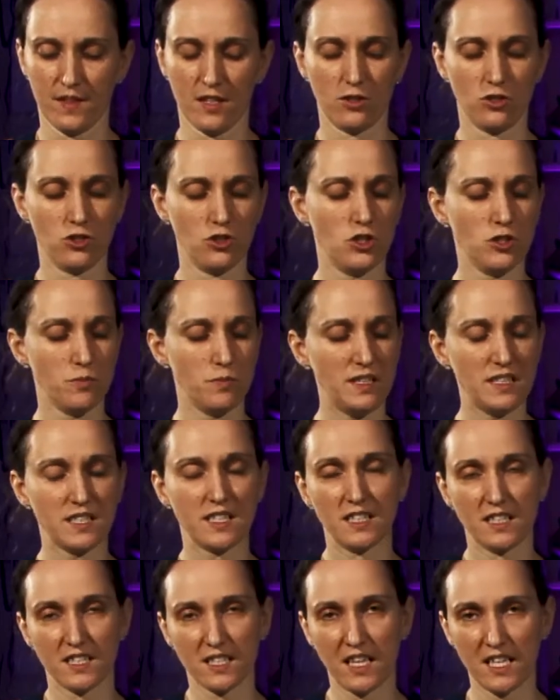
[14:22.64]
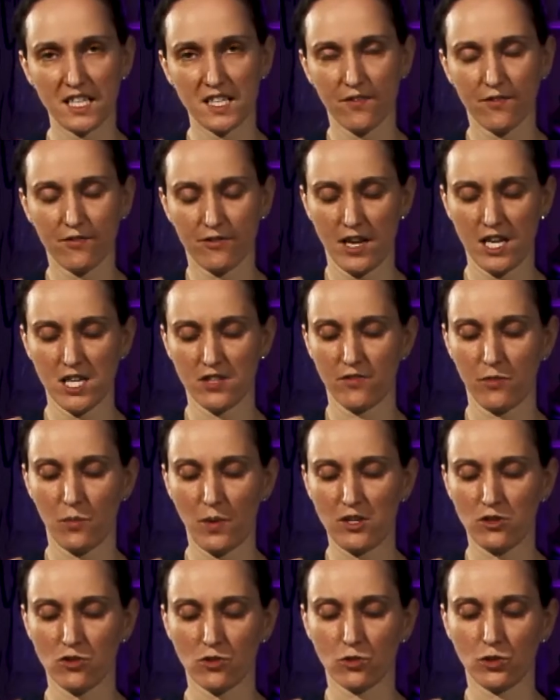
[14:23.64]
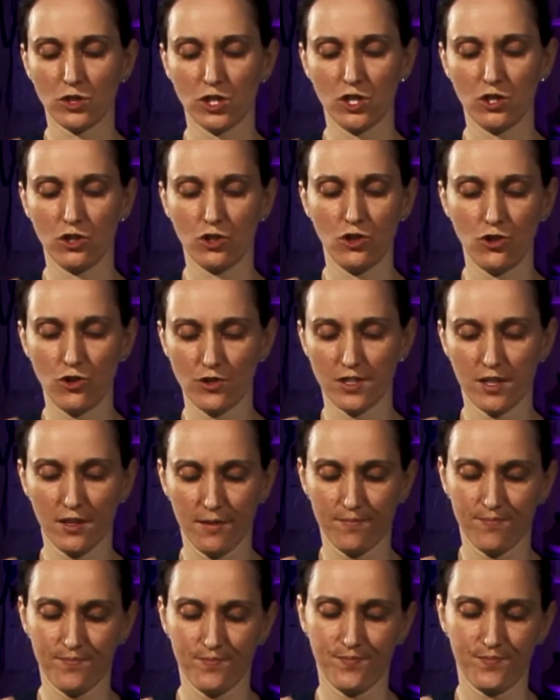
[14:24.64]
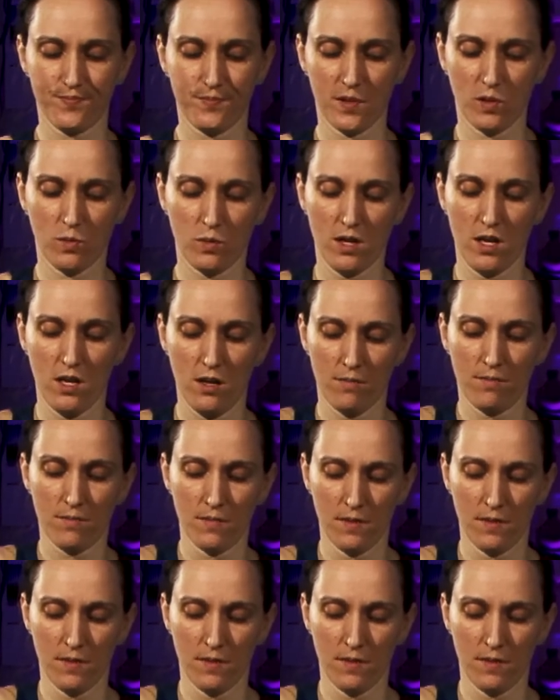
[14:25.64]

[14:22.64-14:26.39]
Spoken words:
Just means it's nice and fresh when you're going to use it. Okay.